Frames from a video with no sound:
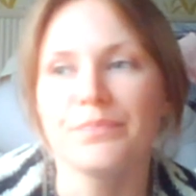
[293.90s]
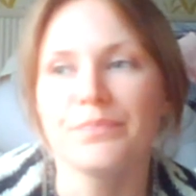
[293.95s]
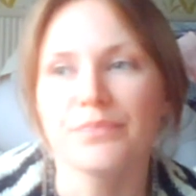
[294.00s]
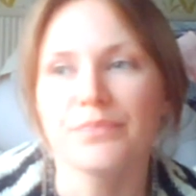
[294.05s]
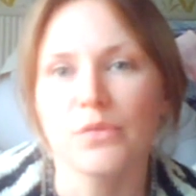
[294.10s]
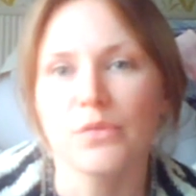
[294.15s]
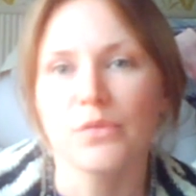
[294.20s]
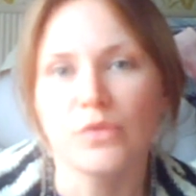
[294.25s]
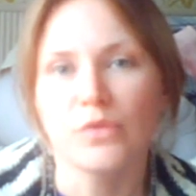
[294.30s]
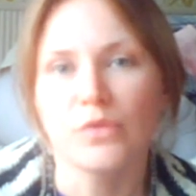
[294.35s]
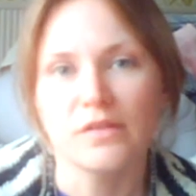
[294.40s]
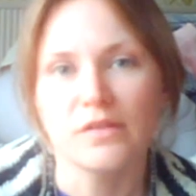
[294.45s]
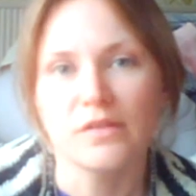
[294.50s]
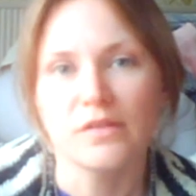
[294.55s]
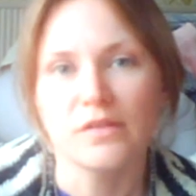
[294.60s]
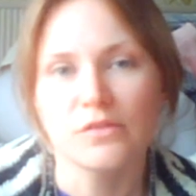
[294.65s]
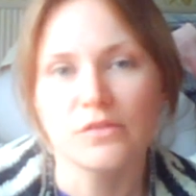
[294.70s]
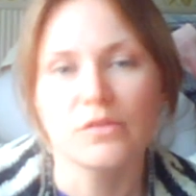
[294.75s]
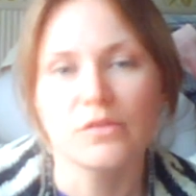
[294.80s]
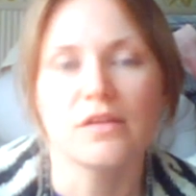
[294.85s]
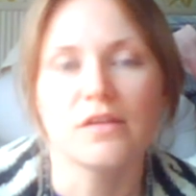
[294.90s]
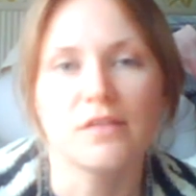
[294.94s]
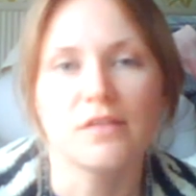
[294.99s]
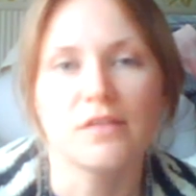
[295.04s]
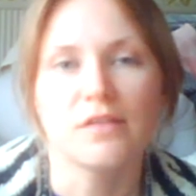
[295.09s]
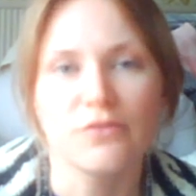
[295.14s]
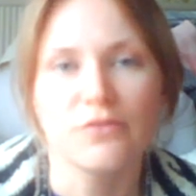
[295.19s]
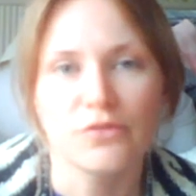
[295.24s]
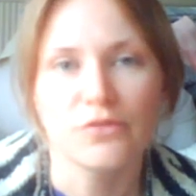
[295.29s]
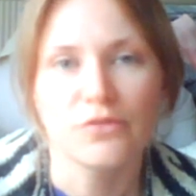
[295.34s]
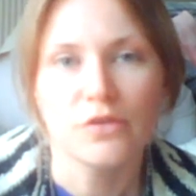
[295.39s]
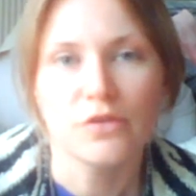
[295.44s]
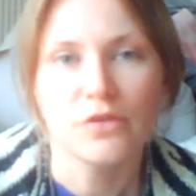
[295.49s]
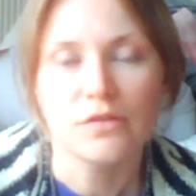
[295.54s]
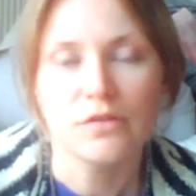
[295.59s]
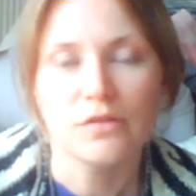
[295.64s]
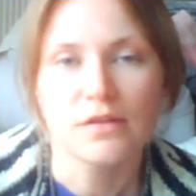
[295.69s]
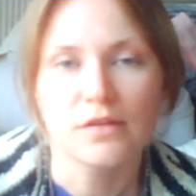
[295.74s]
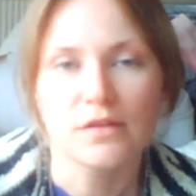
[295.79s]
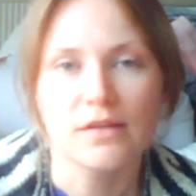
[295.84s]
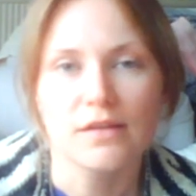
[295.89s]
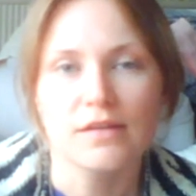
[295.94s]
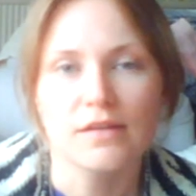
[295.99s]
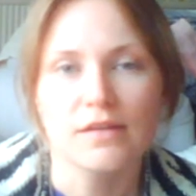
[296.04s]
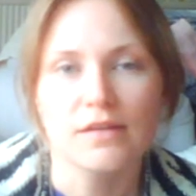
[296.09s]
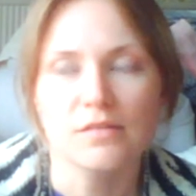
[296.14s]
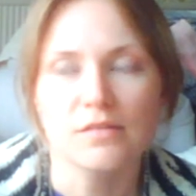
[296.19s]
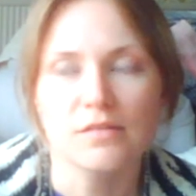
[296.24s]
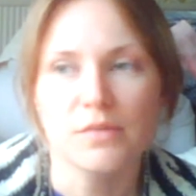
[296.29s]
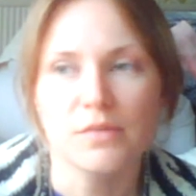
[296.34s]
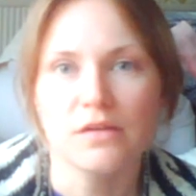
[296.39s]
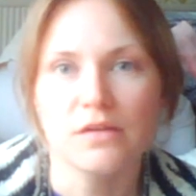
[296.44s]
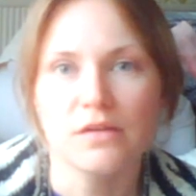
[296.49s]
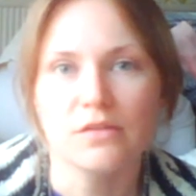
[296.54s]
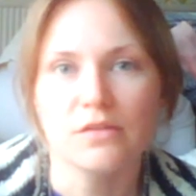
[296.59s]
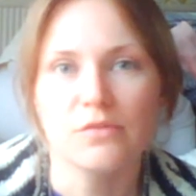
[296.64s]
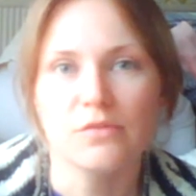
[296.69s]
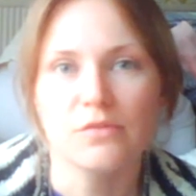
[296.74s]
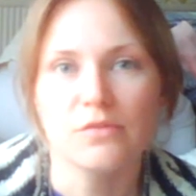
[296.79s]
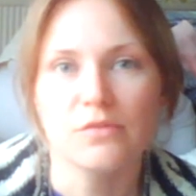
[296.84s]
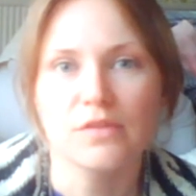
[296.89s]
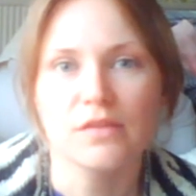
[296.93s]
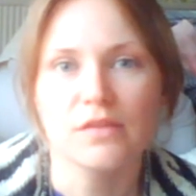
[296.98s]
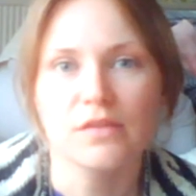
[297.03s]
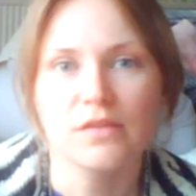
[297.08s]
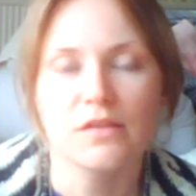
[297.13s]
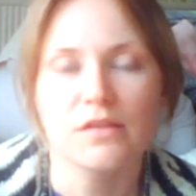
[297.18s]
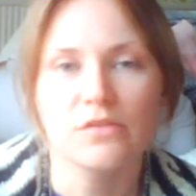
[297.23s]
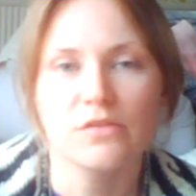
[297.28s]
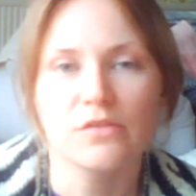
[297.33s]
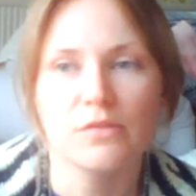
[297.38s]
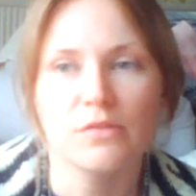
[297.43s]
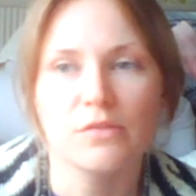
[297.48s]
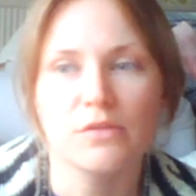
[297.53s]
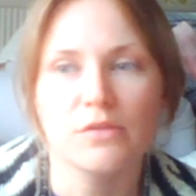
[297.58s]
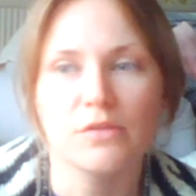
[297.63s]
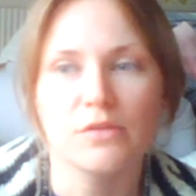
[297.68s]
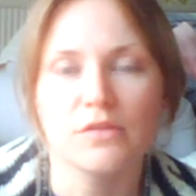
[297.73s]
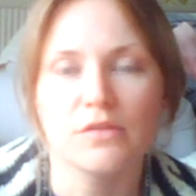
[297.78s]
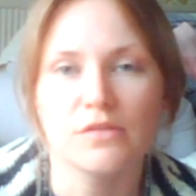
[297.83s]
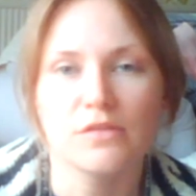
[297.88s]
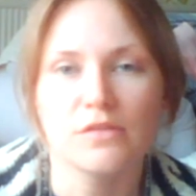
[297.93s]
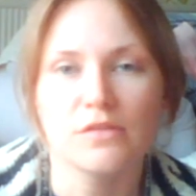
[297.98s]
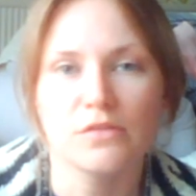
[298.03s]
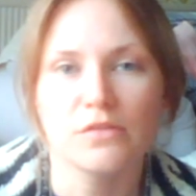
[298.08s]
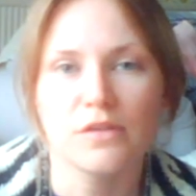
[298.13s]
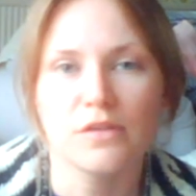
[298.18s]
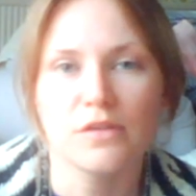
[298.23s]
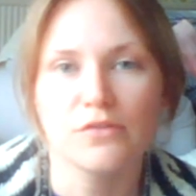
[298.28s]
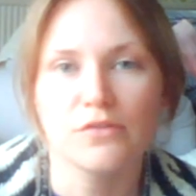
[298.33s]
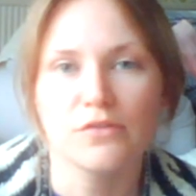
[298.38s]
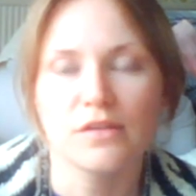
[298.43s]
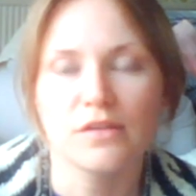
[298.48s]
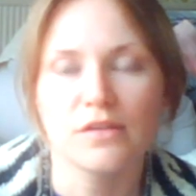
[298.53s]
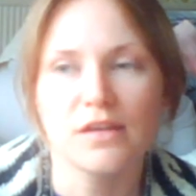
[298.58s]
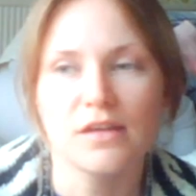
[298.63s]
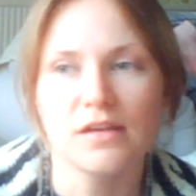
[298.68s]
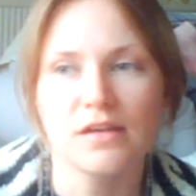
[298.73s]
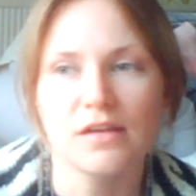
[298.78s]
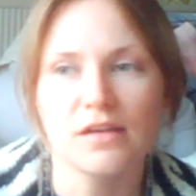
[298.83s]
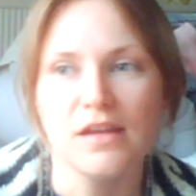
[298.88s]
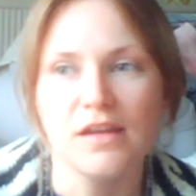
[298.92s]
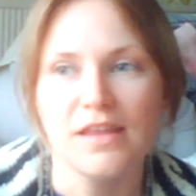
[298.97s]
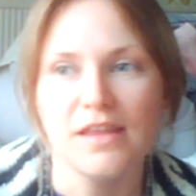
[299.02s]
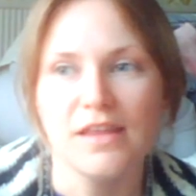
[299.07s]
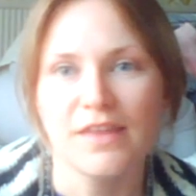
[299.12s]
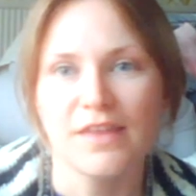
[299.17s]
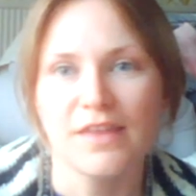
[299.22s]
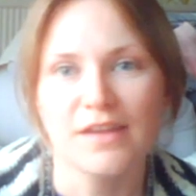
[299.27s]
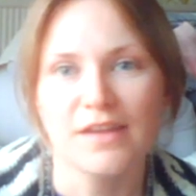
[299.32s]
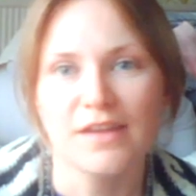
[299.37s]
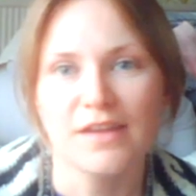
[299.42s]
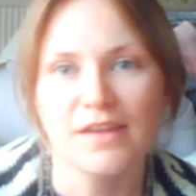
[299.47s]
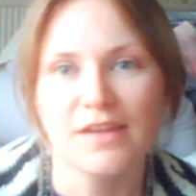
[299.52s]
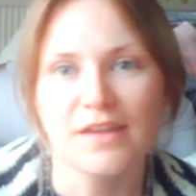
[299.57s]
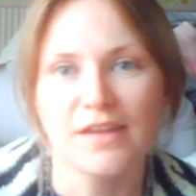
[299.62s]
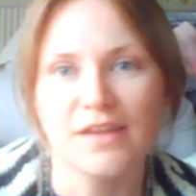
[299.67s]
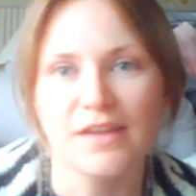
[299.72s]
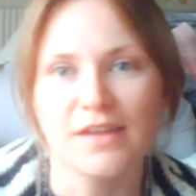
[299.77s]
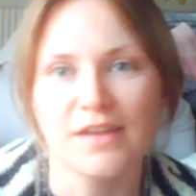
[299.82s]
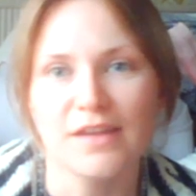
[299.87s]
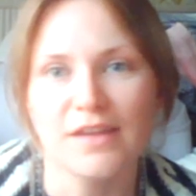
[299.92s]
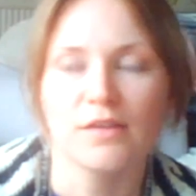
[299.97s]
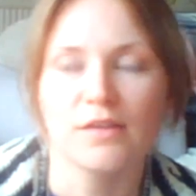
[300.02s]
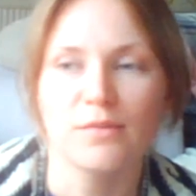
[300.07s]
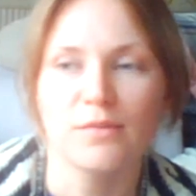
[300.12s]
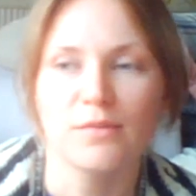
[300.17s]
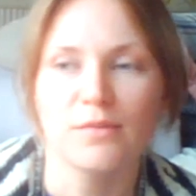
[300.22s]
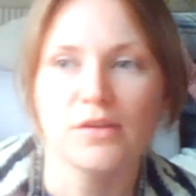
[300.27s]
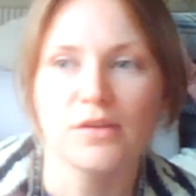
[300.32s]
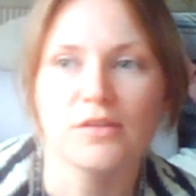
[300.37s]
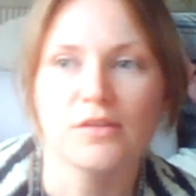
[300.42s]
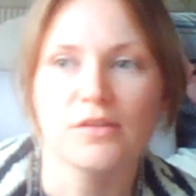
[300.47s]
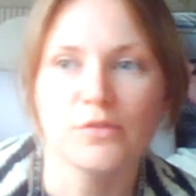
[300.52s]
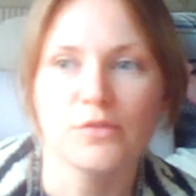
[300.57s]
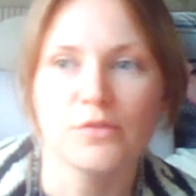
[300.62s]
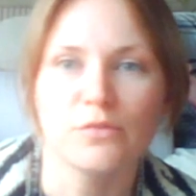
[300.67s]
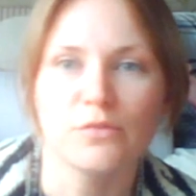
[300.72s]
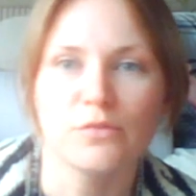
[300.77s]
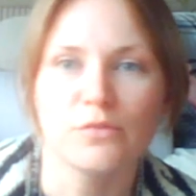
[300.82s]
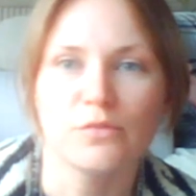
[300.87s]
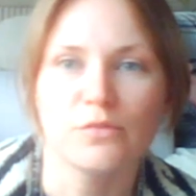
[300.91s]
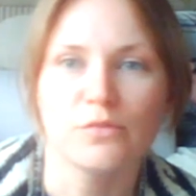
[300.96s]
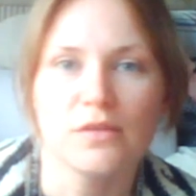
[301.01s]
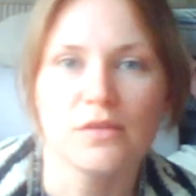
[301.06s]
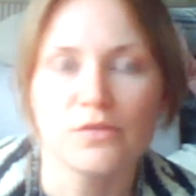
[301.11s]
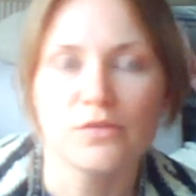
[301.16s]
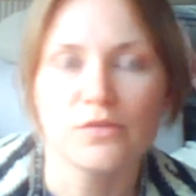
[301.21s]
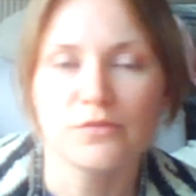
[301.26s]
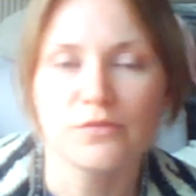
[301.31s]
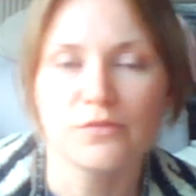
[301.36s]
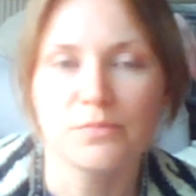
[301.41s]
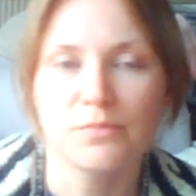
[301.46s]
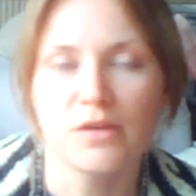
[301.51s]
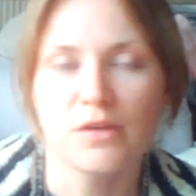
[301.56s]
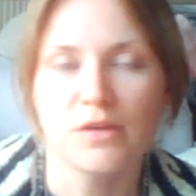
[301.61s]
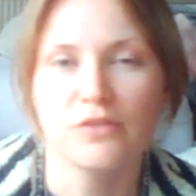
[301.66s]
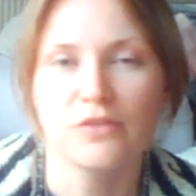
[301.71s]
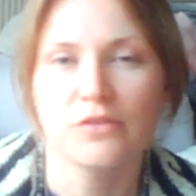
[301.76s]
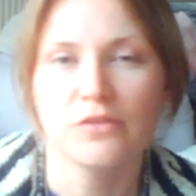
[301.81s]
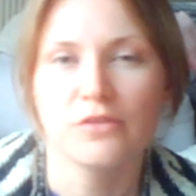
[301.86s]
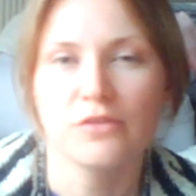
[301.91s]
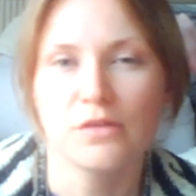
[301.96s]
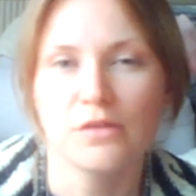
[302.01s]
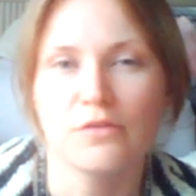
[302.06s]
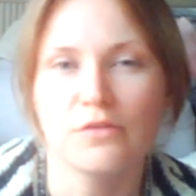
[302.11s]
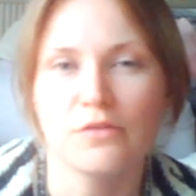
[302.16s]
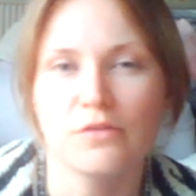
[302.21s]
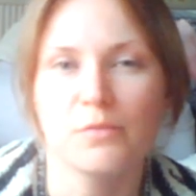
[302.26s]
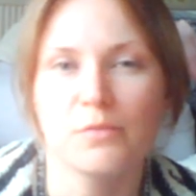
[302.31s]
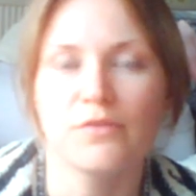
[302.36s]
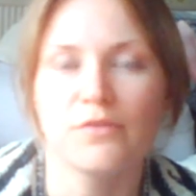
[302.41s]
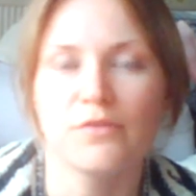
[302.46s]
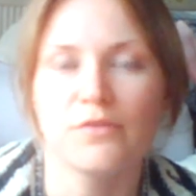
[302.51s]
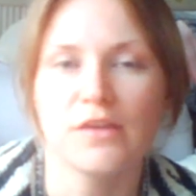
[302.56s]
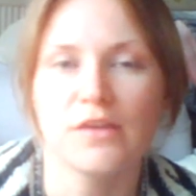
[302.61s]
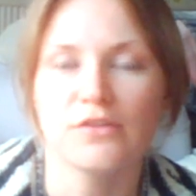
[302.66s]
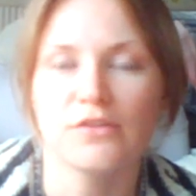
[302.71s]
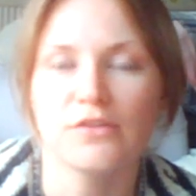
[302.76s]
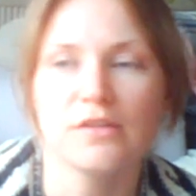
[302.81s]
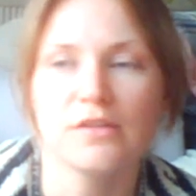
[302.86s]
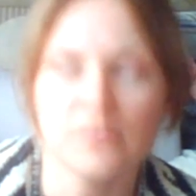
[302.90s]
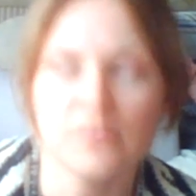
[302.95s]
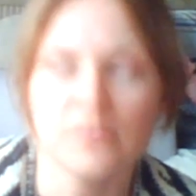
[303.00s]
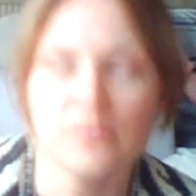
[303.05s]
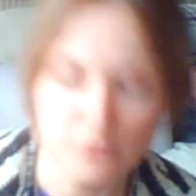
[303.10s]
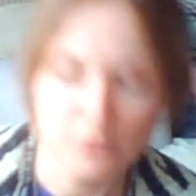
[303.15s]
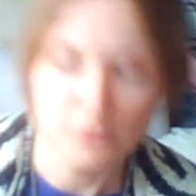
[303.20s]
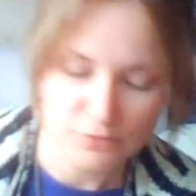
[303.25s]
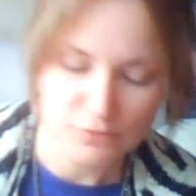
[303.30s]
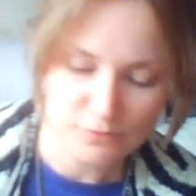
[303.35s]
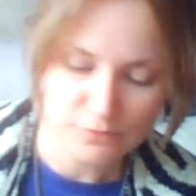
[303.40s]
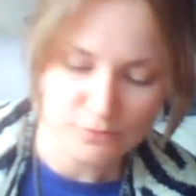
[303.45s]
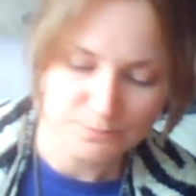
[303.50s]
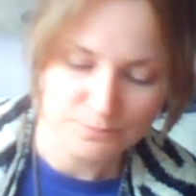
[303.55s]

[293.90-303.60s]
wanted to go down a different route as a parent, there was things that I really wanted to do differently, and that can be a great thing, but it can also bring a lot of pressure and a lot of perfectionism. So